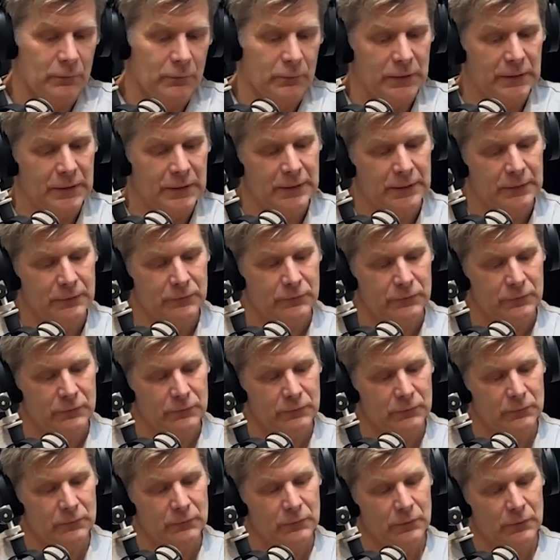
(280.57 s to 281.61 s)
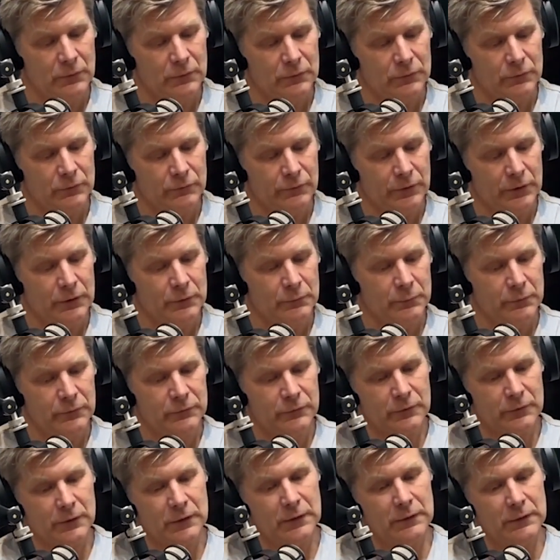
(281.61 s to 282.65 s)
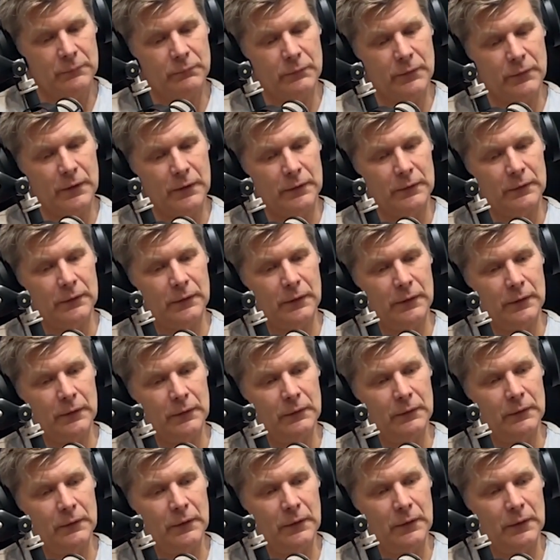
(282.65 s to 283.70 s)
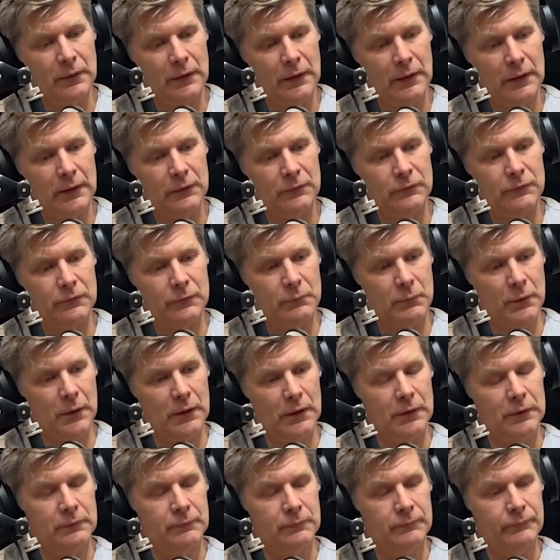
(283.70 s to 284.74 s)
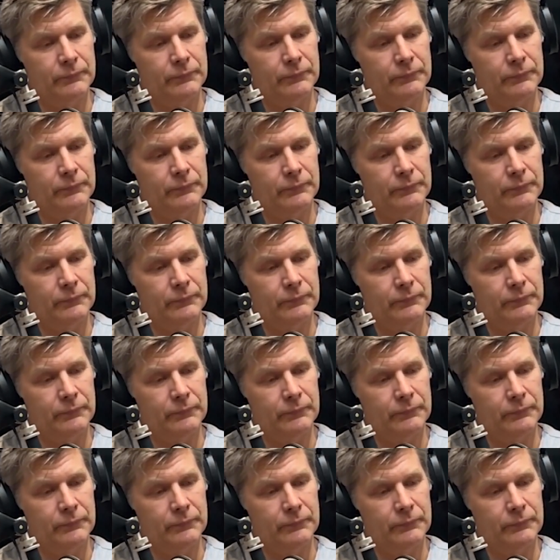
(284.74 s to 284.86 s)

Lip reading: We need to develop a scheme that can estimate